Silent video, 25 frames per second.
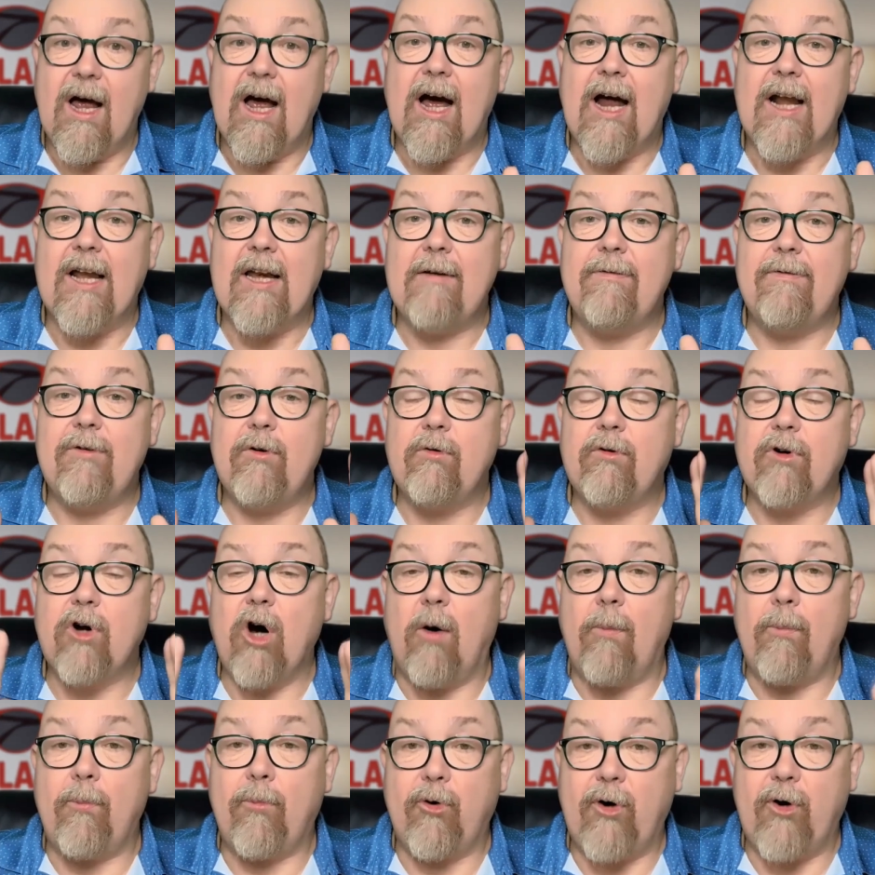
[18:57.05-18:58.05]
And if you've
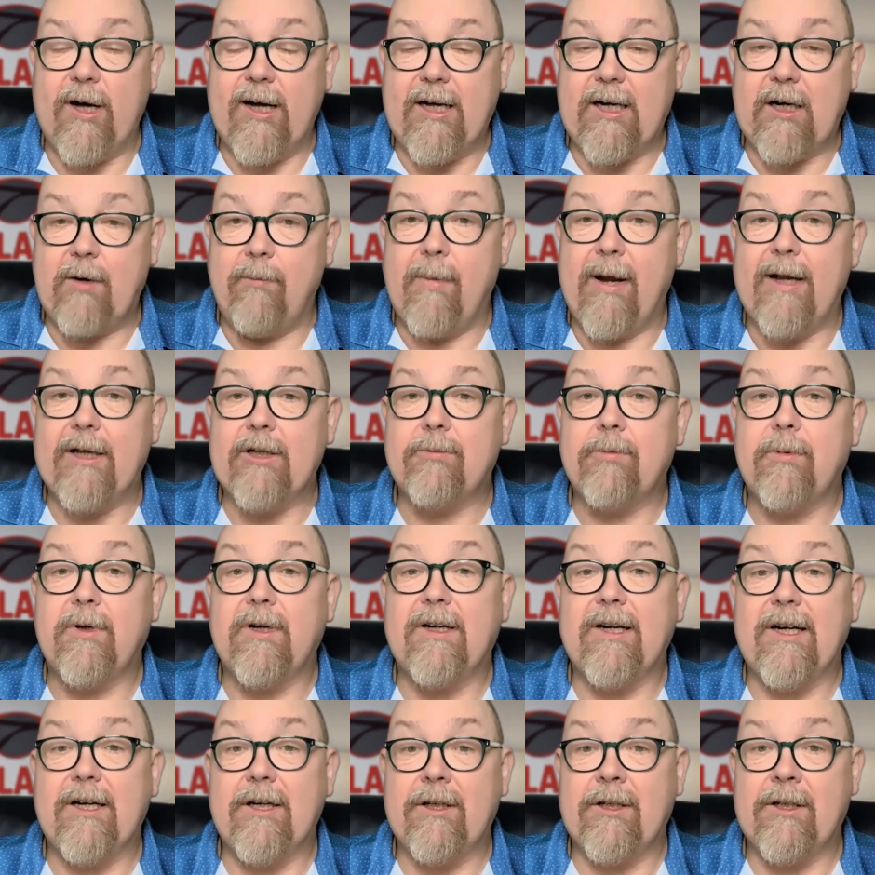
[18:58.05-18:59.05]
got
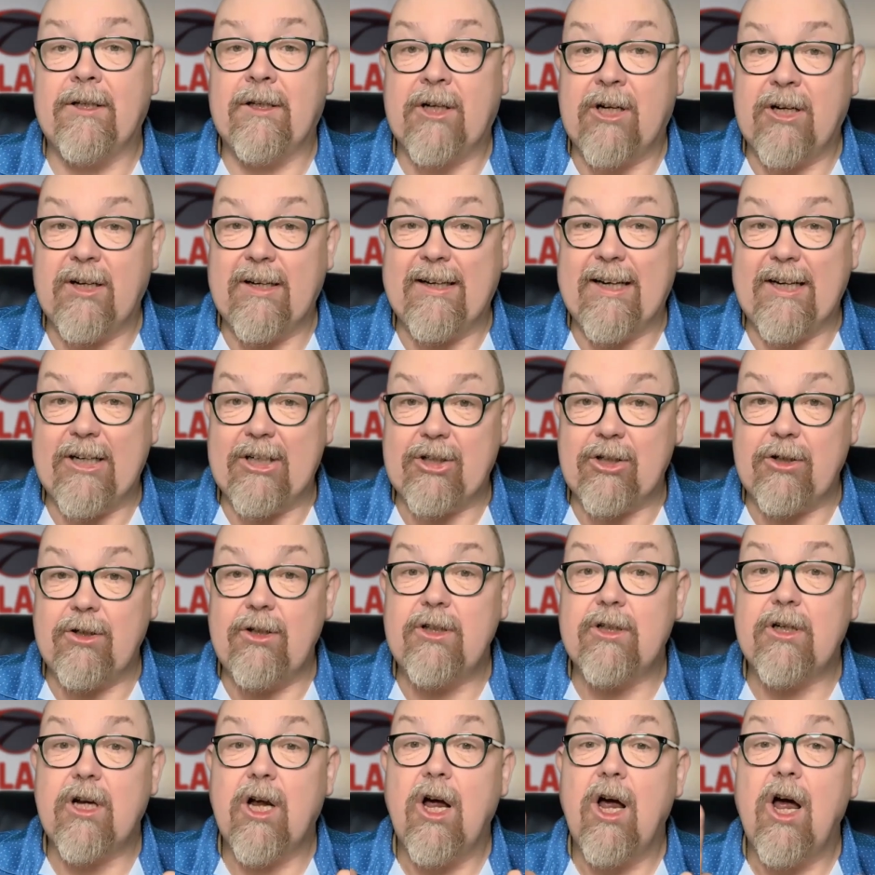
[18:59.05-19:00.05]
pre-commencement
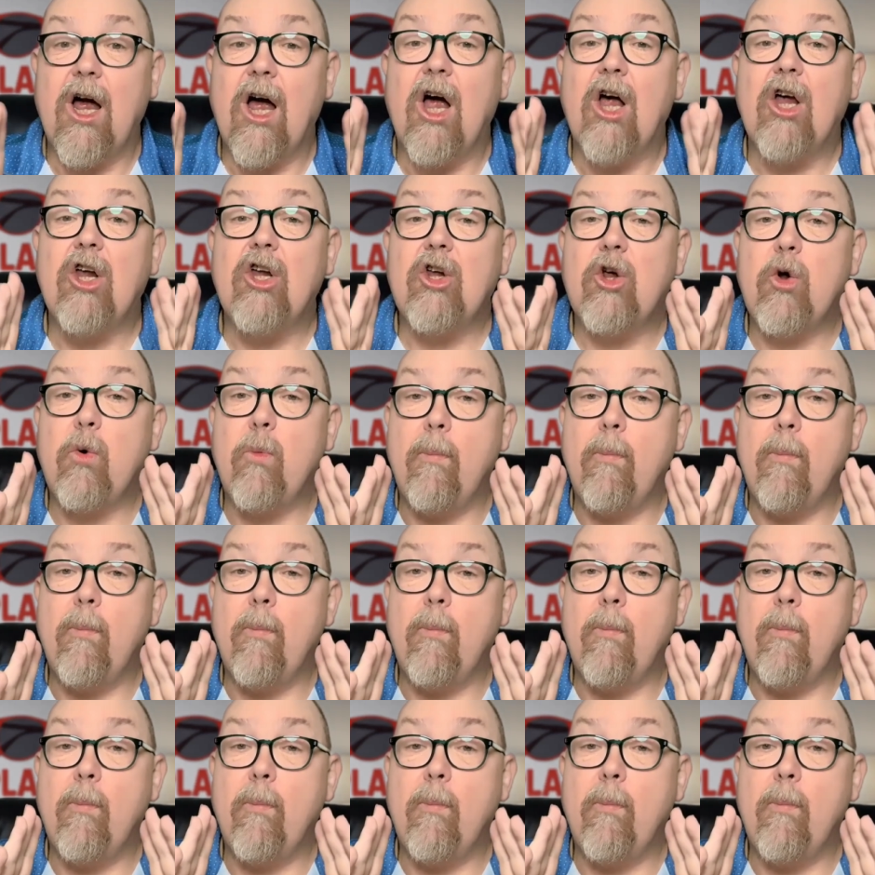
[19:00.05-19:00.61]
conditions, you